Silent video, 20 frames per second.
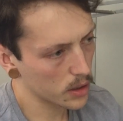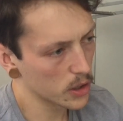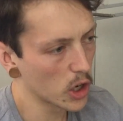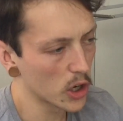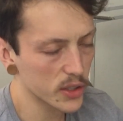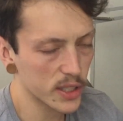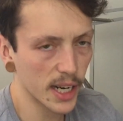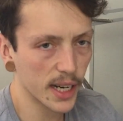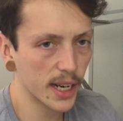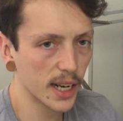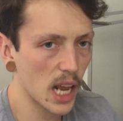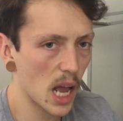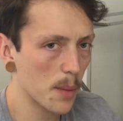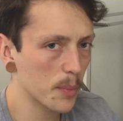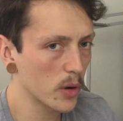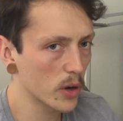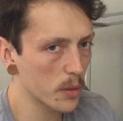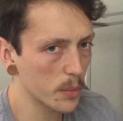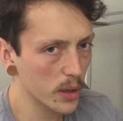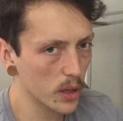note-taking
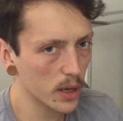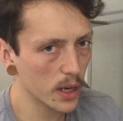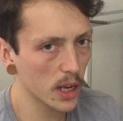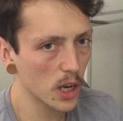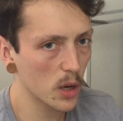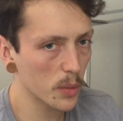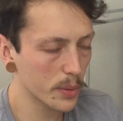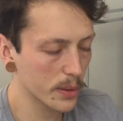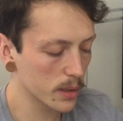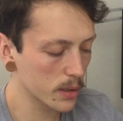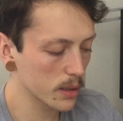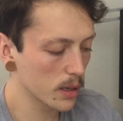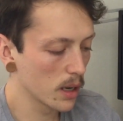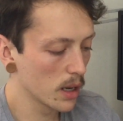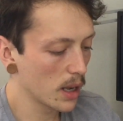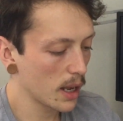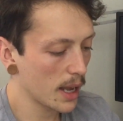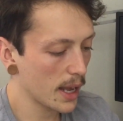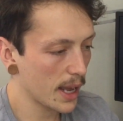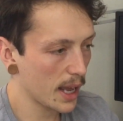app, Notability, open,
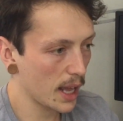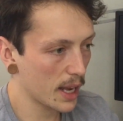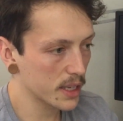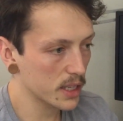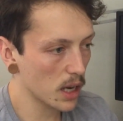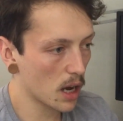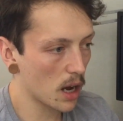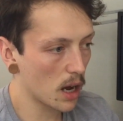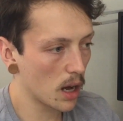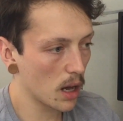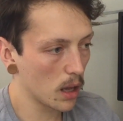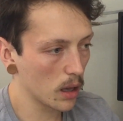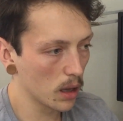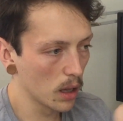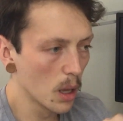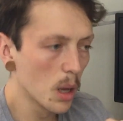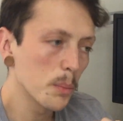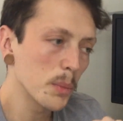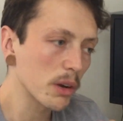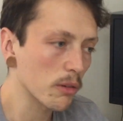and
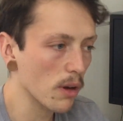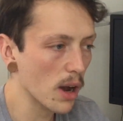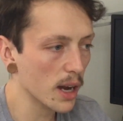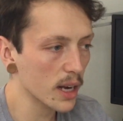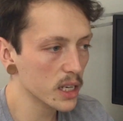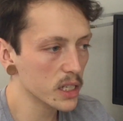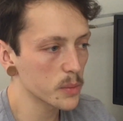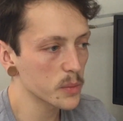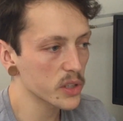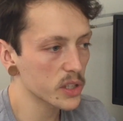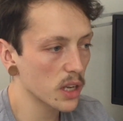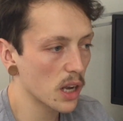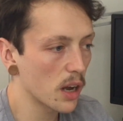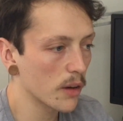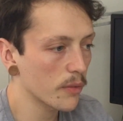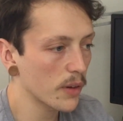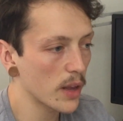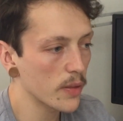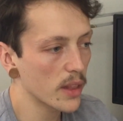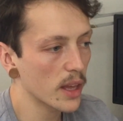I'll be writing some
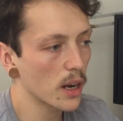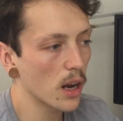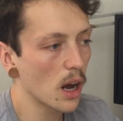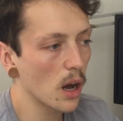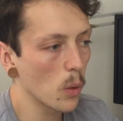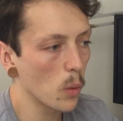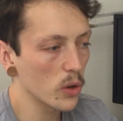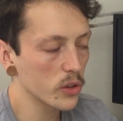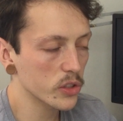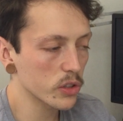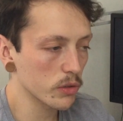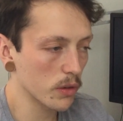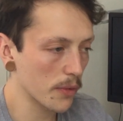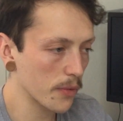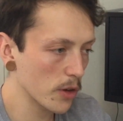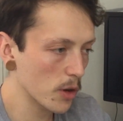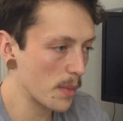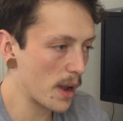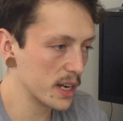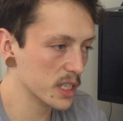stuff, and then I'll want to
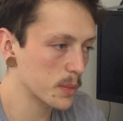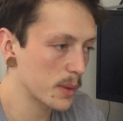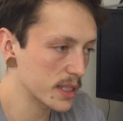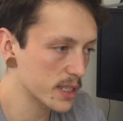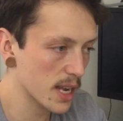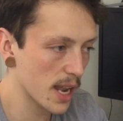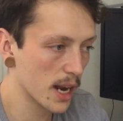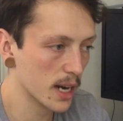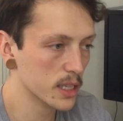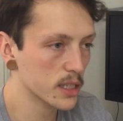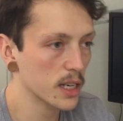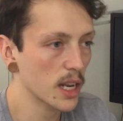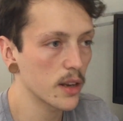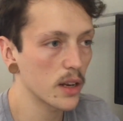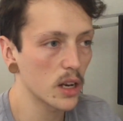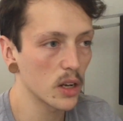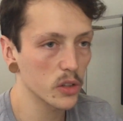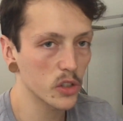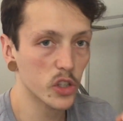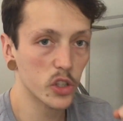refer back to my text,
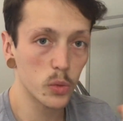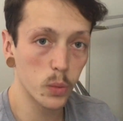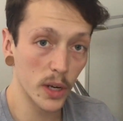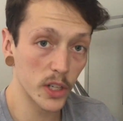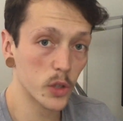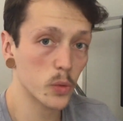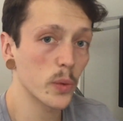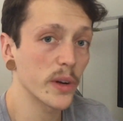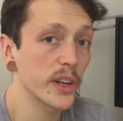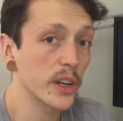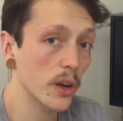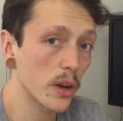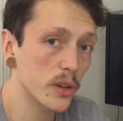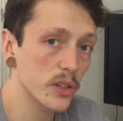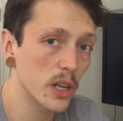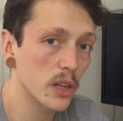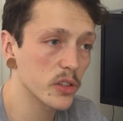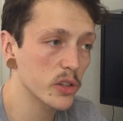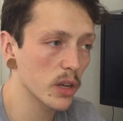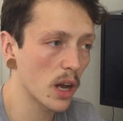and I'll switch
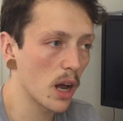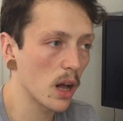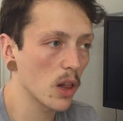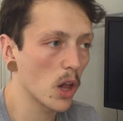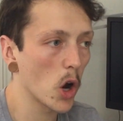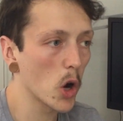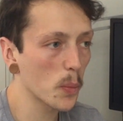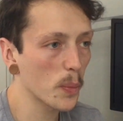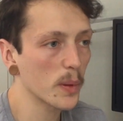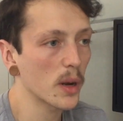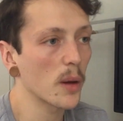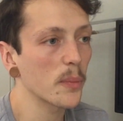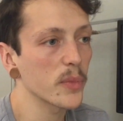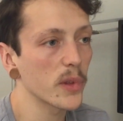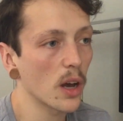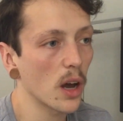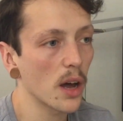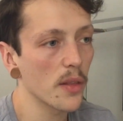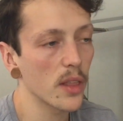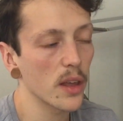windows. I'll open up
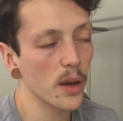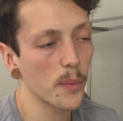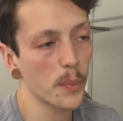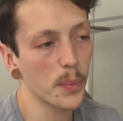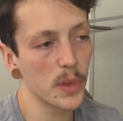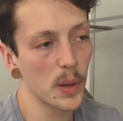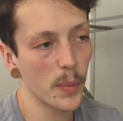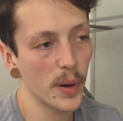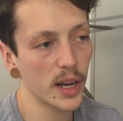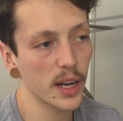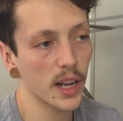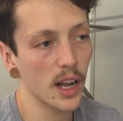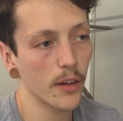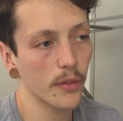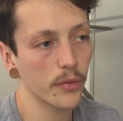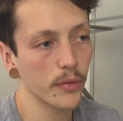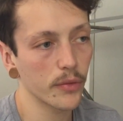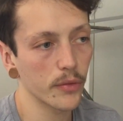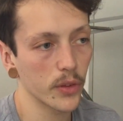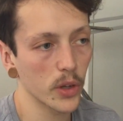the
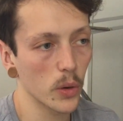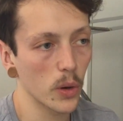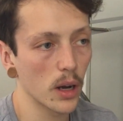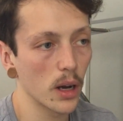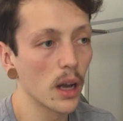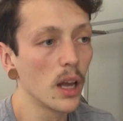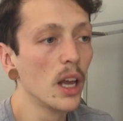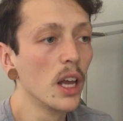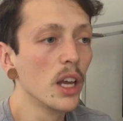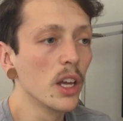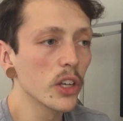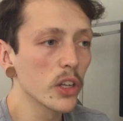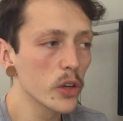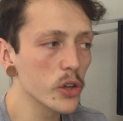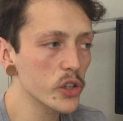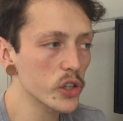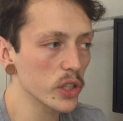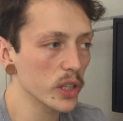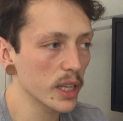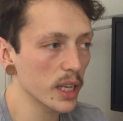PDF viewer,
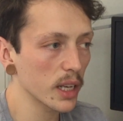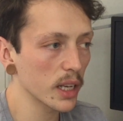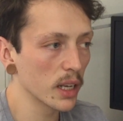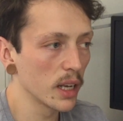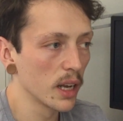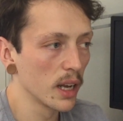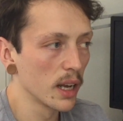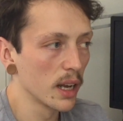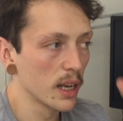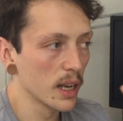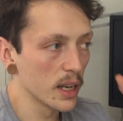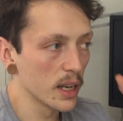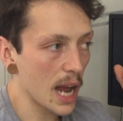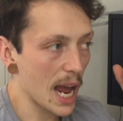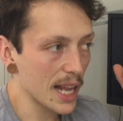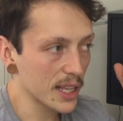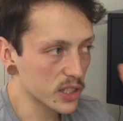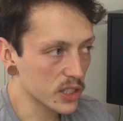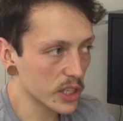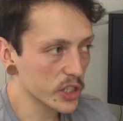usually
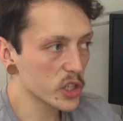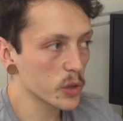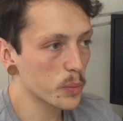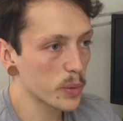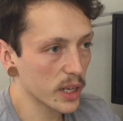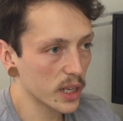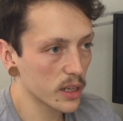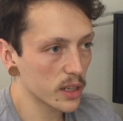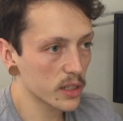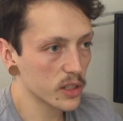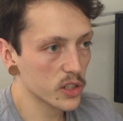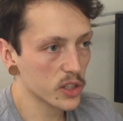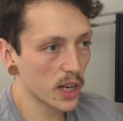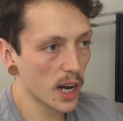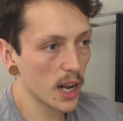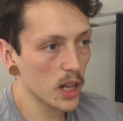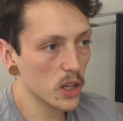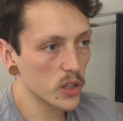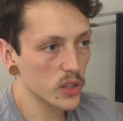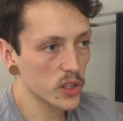at such a big
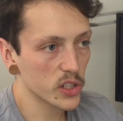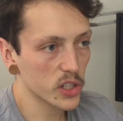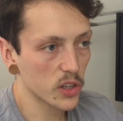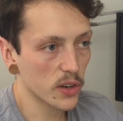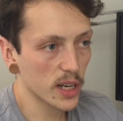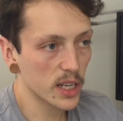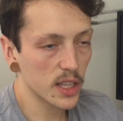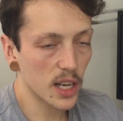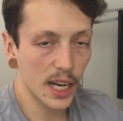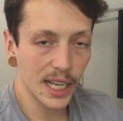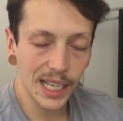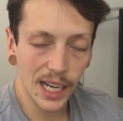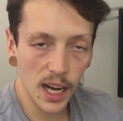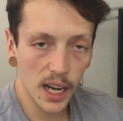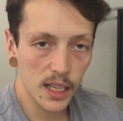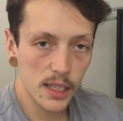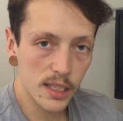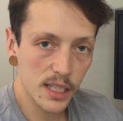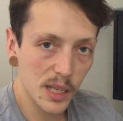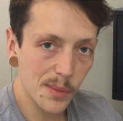scale on the screen that I
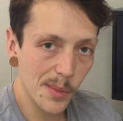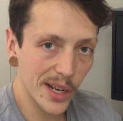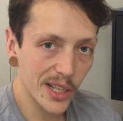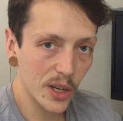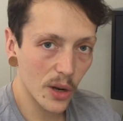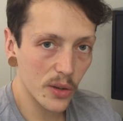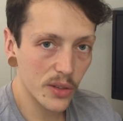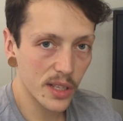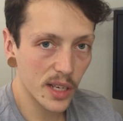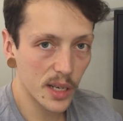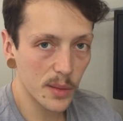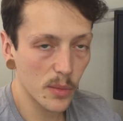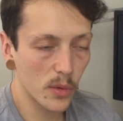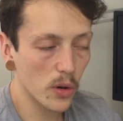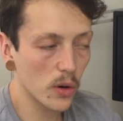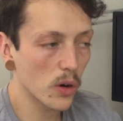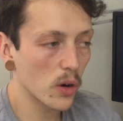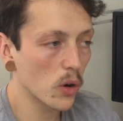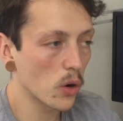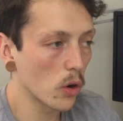can't see my notes
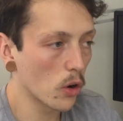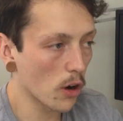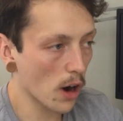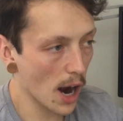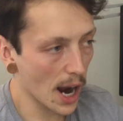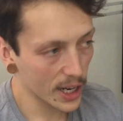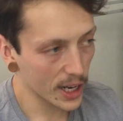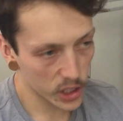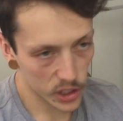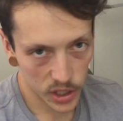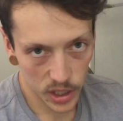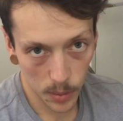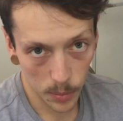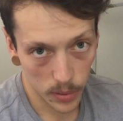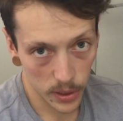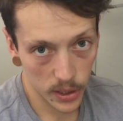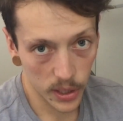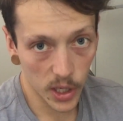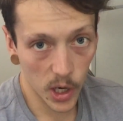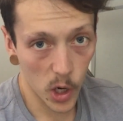anymore, or I just
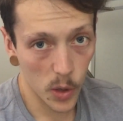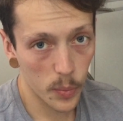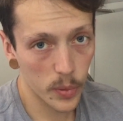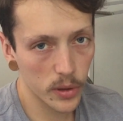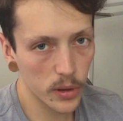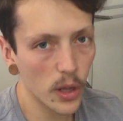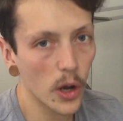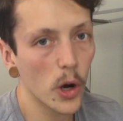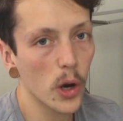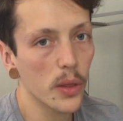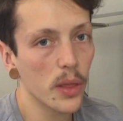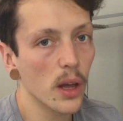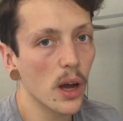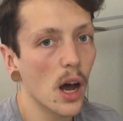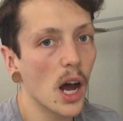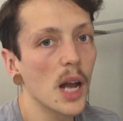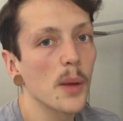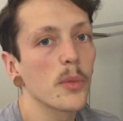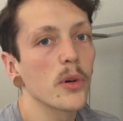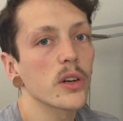completely open the
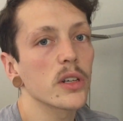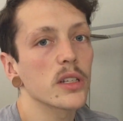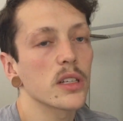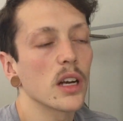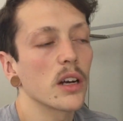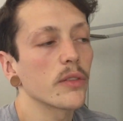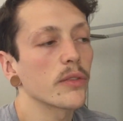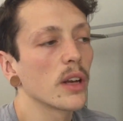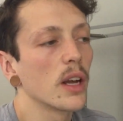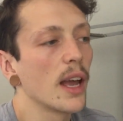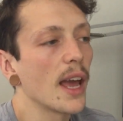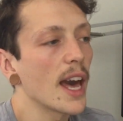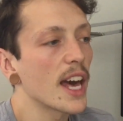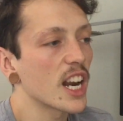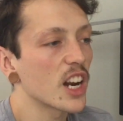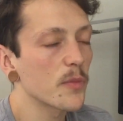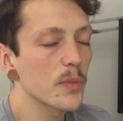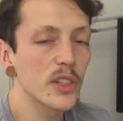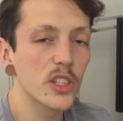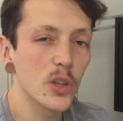iBook stuff.
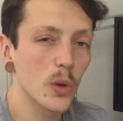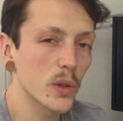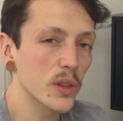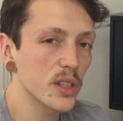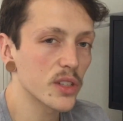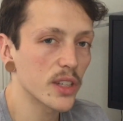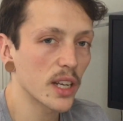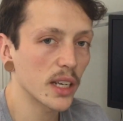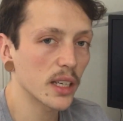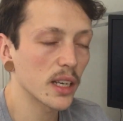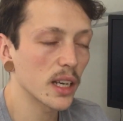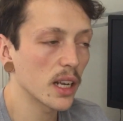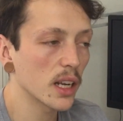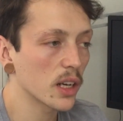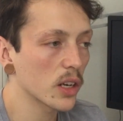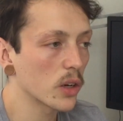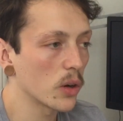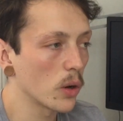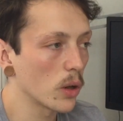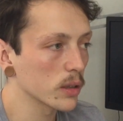And I've been doing this
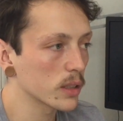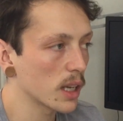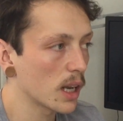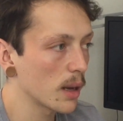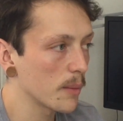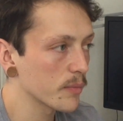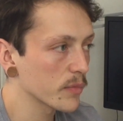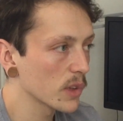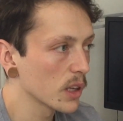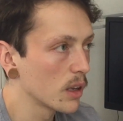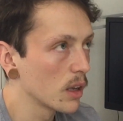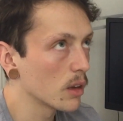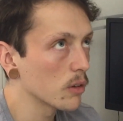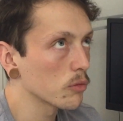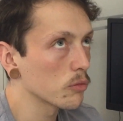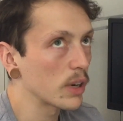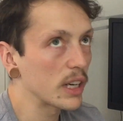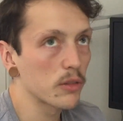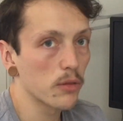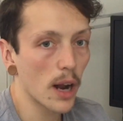technique called
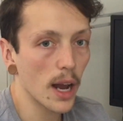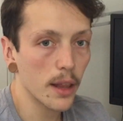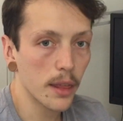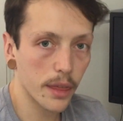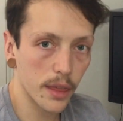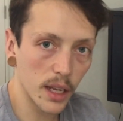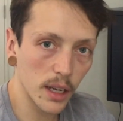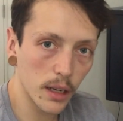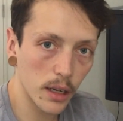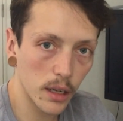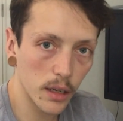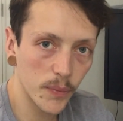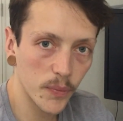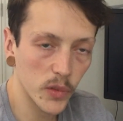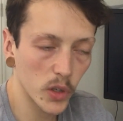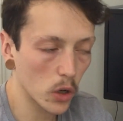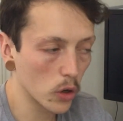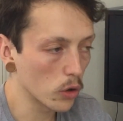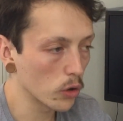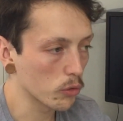read, write, think,
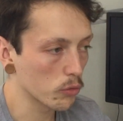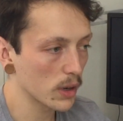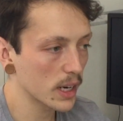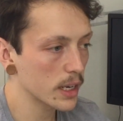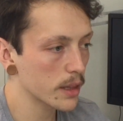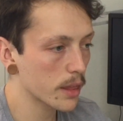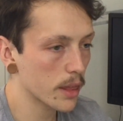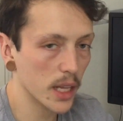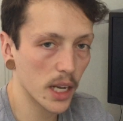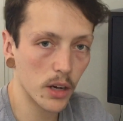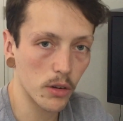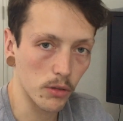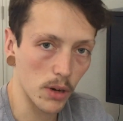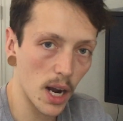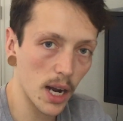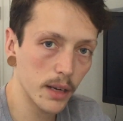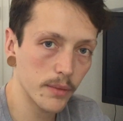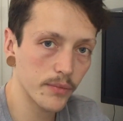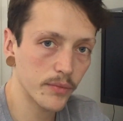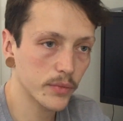or read, think,
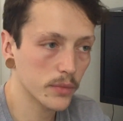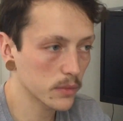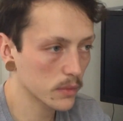write,